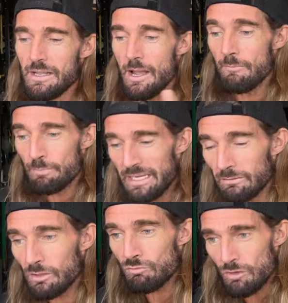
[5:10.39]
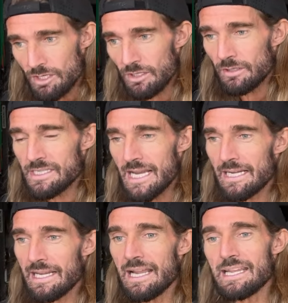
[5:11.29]
and be able to run a good
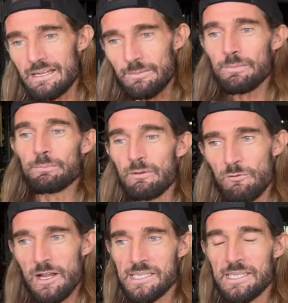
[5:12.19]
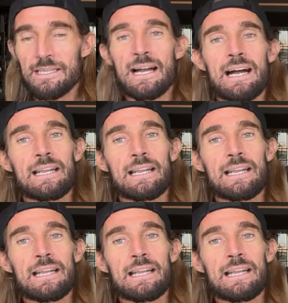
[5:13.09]
10K, be fast at that.